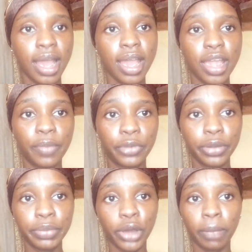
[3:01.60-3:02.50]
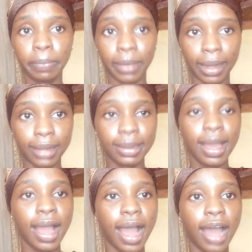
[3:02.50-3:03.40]
a premium plan
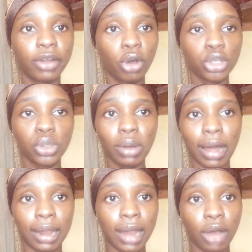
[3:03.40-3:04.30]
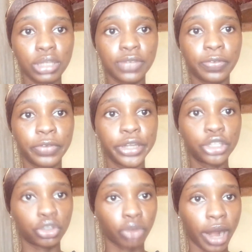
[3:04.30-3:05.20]
and also allows free
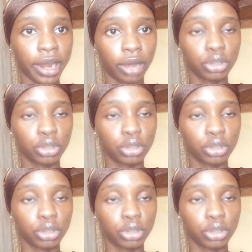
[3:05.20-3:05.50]
trial.